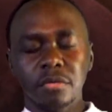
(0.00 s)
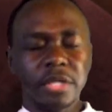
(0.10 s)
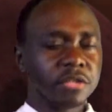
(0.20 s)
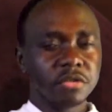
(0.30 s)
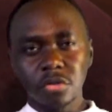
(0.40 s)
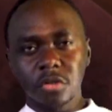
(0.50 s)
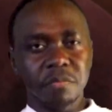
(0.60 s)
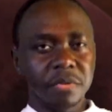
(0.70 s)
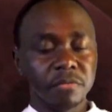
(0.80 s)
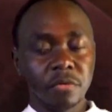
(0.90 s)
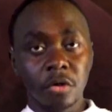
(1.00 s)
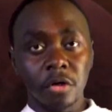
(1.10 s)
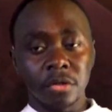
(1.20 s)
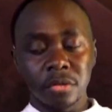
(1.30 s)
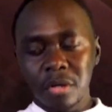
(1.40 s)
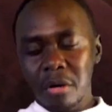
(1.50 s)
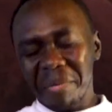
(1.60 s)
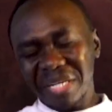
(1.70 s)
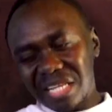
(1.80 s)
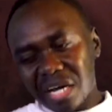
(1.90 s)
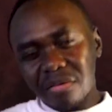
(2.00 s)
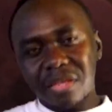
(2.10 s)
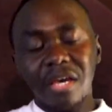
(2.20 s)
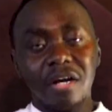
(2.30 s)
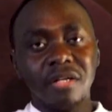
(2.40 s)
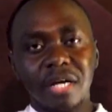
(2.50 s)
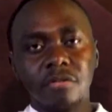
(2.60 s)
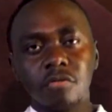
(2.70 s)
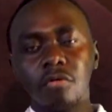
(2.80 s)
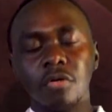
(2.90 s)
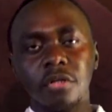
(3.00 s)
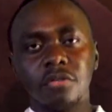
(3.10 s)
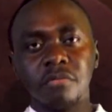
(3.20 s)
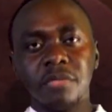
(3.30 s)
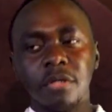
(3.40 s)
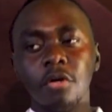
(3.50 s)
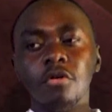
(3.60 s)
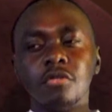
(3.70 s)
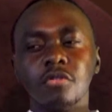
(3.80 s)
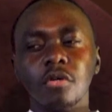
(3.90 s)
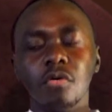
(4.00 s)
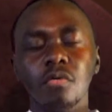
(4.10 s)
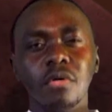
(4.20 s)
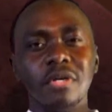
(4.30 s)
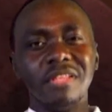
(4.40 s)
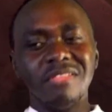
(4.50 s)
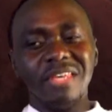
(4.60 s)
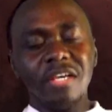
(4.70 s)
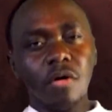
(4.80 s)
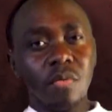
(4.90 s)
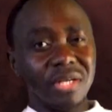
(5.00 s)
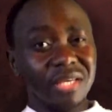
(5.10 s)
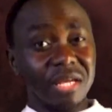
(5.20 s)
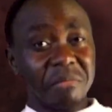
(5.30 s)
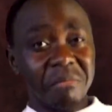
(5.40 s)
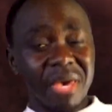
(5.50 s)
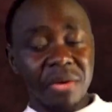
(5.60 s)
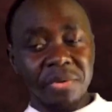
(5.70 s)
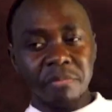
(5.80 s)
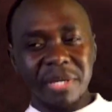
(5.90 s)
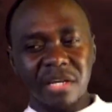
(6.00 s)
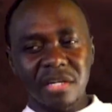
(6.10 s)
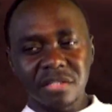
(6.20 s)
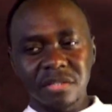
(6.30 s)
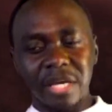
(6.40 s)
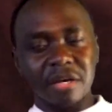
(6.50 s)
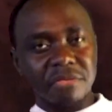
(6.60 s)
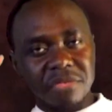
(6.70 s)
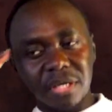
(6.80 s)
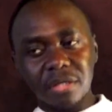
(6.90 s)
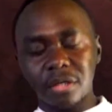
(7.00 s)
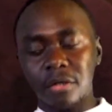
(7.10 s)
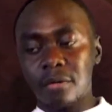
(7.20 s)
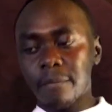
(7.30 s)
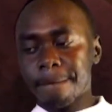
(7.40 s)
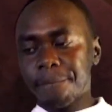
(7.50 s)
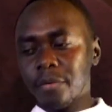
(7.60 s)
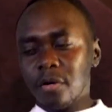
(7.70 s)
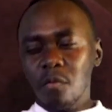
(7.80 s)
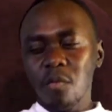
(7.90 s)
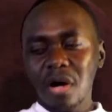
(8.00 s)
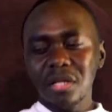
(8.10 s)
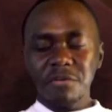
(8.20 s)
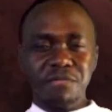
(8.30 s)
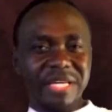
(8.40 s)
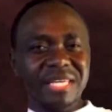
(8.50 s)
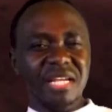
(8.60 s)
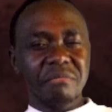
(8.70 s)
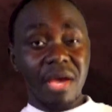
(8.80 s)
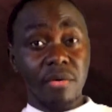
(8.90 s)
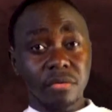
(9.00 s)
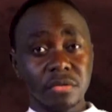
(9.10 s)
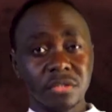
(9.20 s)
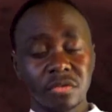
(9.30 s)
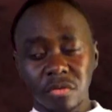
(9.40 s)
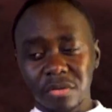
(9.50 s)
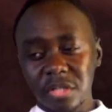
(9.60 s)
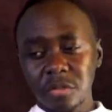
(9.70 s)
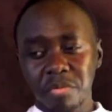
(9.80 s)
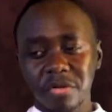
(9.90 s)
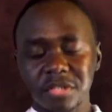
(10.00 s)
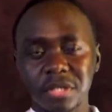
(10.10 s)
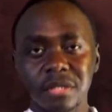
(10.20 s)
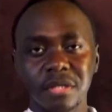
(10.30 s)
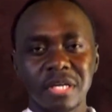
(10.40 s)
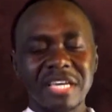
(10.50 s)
Things used to be good, but now they are not so good to me. So they don't want to get married because they're thinking, well, if I get married to, to this person,